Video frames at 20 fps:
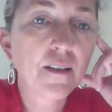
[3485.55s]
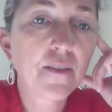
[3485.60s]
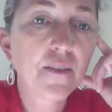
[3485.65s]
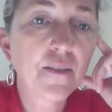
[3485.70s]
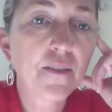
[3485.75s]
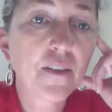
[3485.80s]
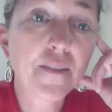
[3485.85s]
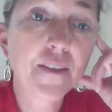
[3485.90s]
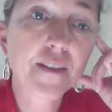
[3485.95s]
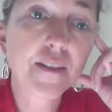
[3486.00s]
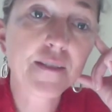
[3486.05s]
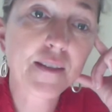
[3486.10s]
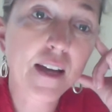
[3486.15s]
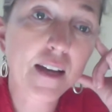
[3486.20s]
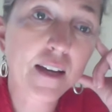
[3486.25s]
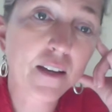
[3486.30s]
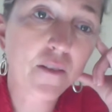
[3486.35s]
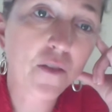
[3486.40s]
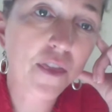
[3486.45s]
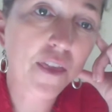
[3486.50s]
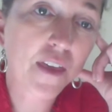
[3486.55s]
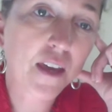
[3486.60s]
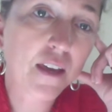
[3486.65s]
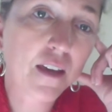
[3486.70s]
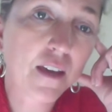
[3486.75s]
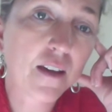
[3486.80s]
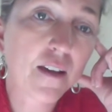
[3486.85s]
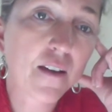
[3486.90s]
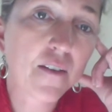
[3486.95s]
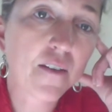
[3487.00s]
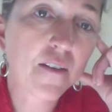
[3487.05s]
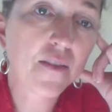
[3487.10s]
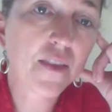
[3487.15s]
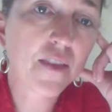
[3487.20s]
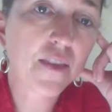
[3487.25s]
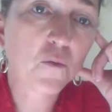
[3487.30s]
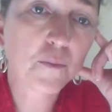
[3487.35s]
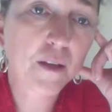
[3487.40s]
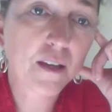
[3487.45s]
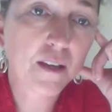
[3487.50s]
The second thing that
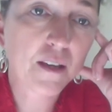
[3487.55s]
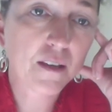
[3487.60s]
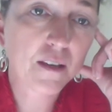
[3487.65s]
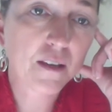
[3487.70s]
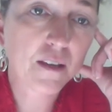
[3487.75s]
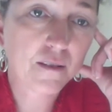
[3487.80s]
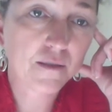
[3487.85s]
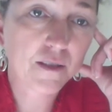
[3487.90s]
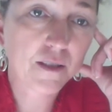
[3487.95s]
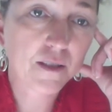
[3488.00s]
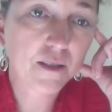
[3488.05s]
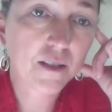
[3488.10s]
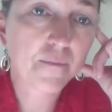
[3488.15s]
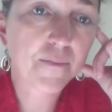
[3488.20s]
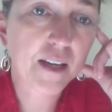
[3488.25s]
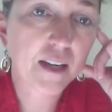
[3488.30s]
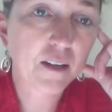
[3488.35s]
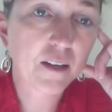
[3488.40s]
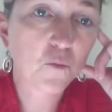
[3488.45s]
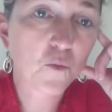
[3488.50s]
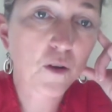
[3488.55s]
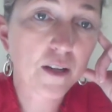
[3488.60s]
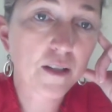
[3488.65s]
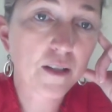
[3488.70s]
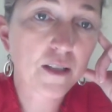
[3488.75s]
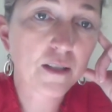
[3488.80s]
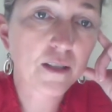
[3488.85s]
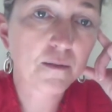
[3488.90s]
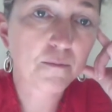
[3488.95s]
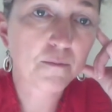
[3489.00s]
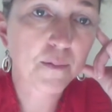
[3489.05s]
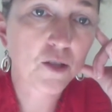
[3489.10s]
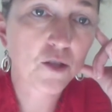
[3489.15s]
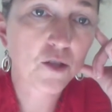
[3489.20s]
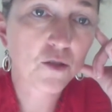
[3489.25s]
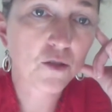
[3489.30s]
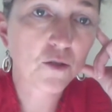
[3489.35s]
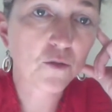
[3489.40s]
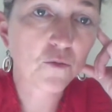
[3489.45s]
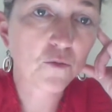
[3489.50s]
would be something I'd want to be
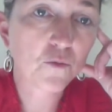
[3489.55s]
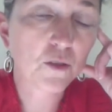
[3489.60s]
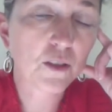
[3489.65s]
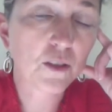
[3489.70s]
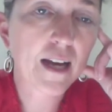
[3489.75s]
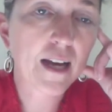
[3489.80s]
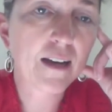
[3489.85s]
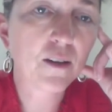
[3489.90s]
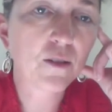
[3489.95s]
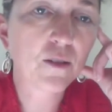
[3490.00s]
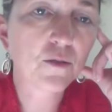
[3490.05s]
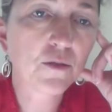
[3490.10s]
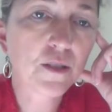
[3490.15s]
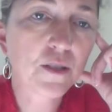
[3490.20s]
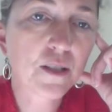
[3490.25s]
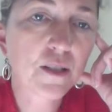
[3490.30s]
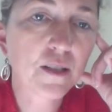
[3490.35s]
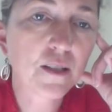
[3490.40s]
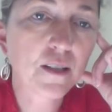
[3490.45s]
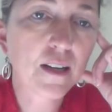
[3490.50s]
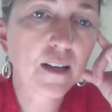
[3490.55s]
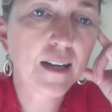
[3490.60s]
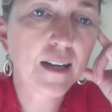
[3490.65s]
sure to rule out